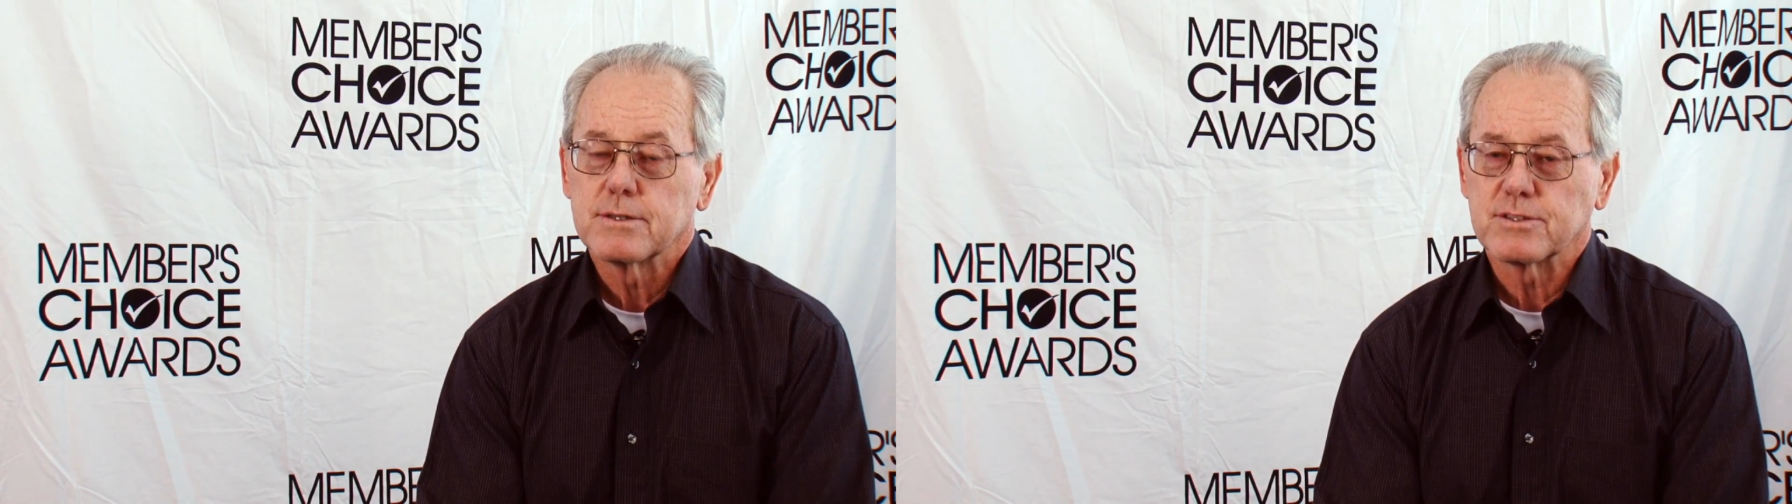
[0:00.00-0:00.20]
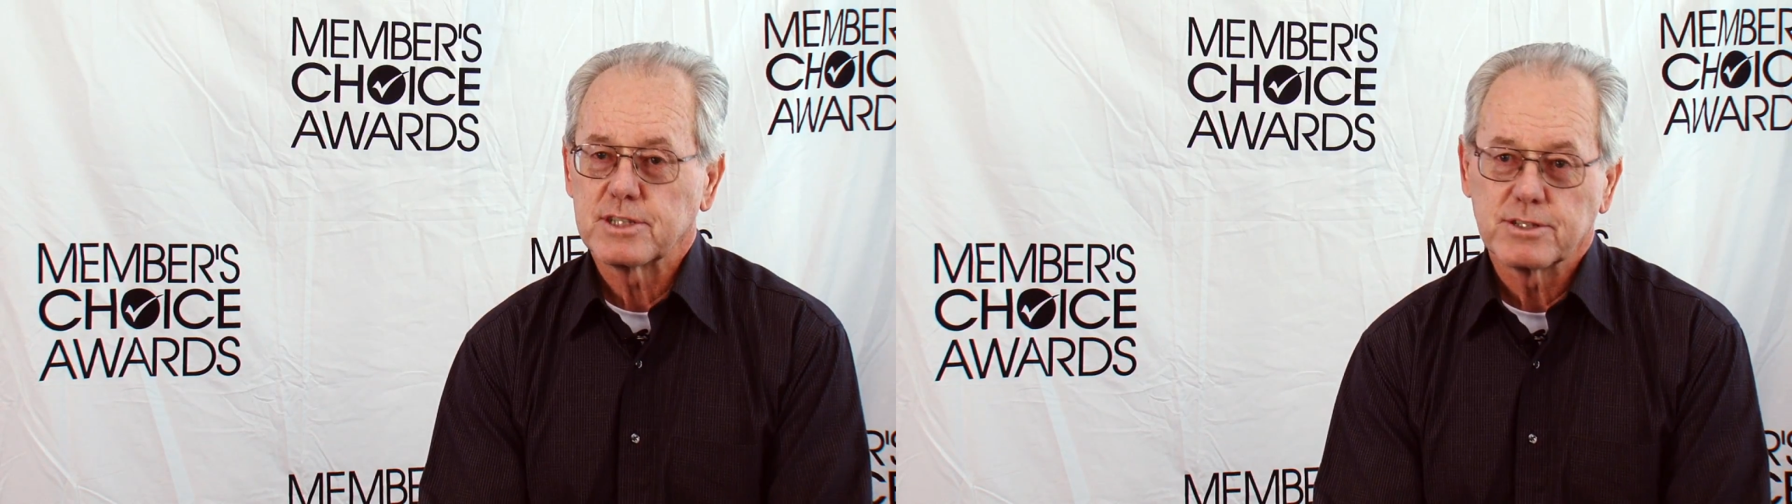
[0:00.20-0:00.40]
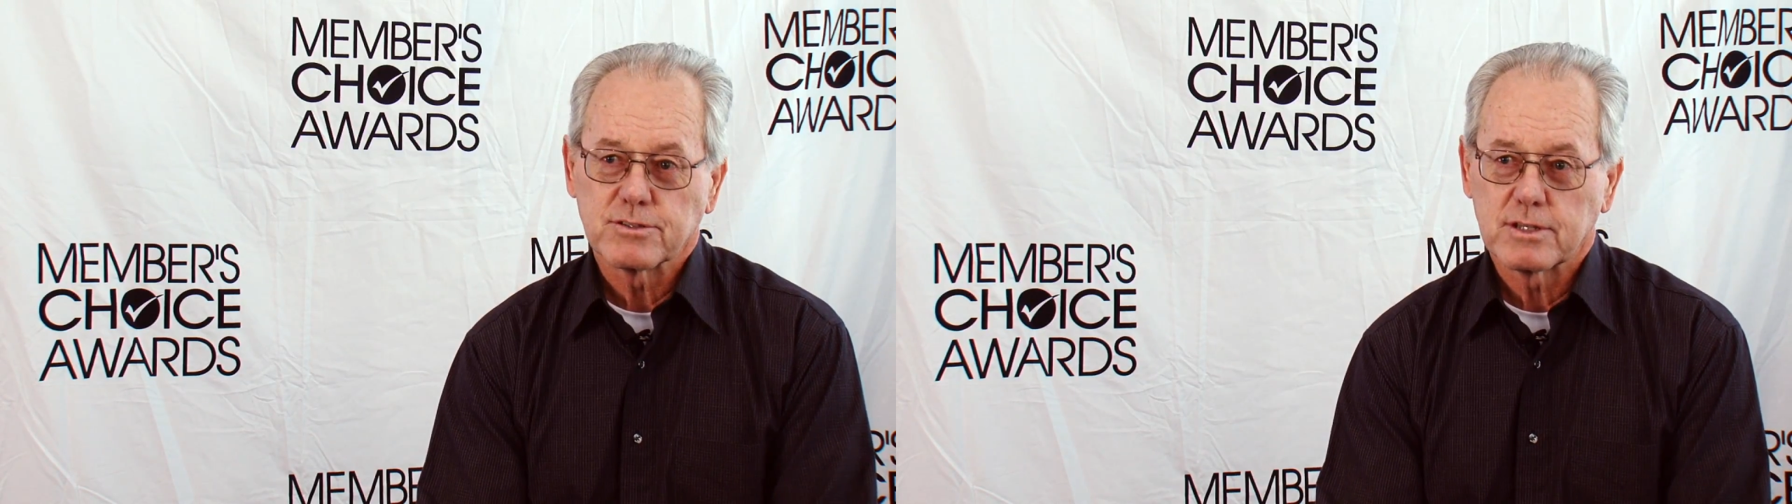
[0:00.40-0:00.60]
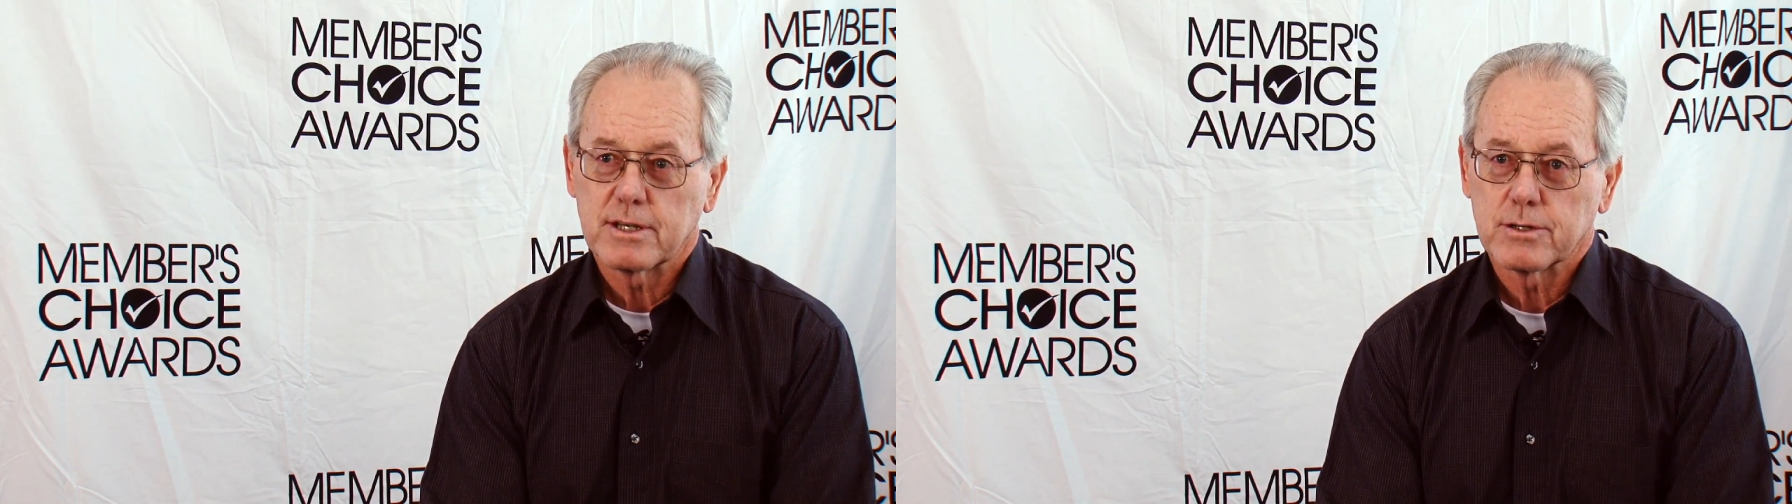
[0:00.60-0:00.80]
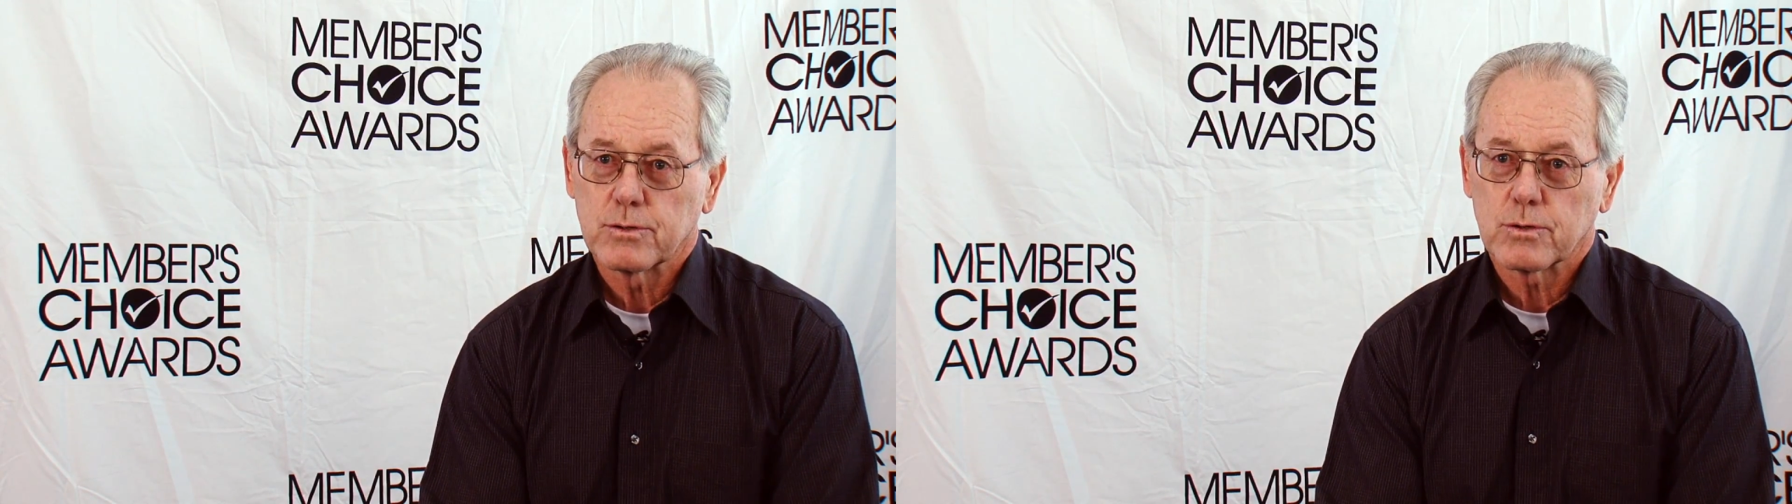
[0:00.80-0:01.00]
the senior
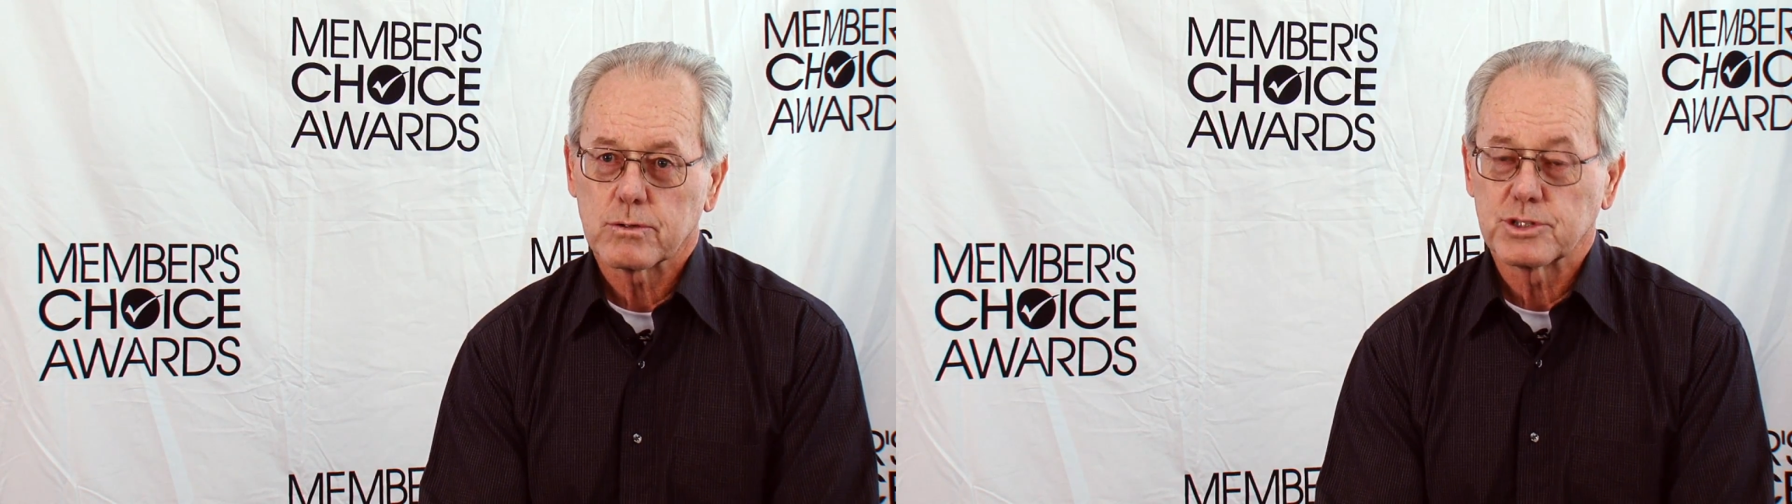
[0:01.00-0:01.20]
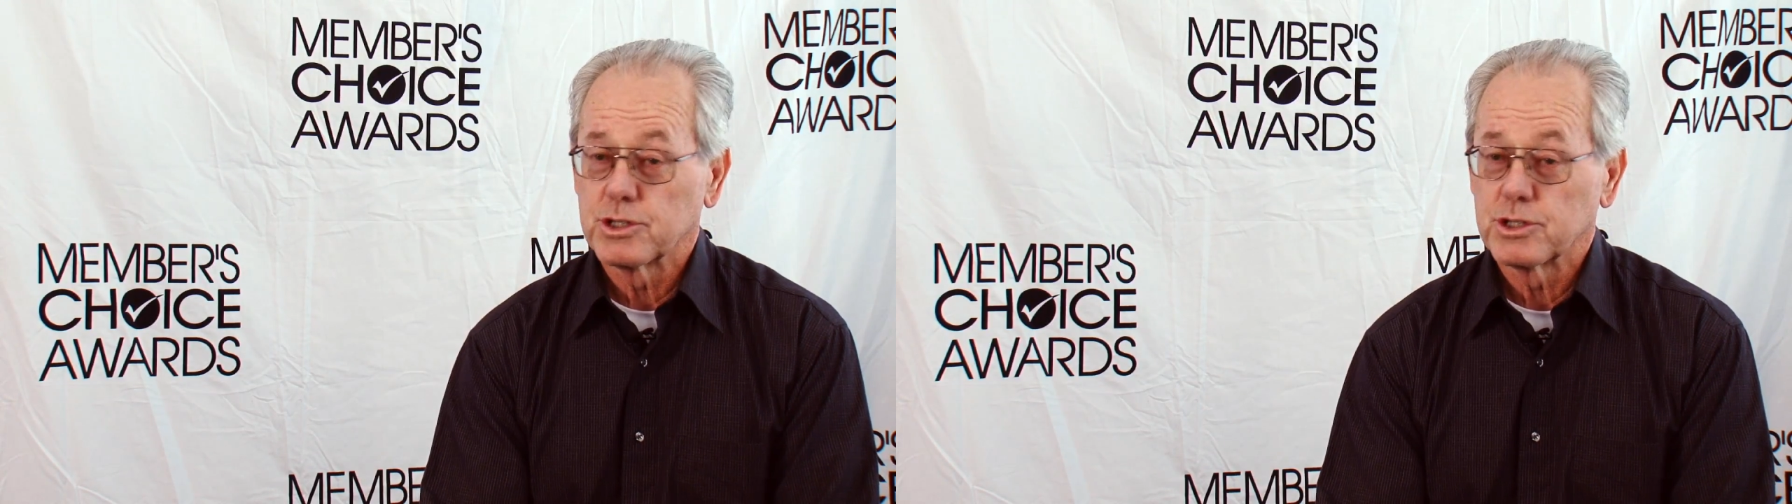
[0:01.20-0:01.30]
center or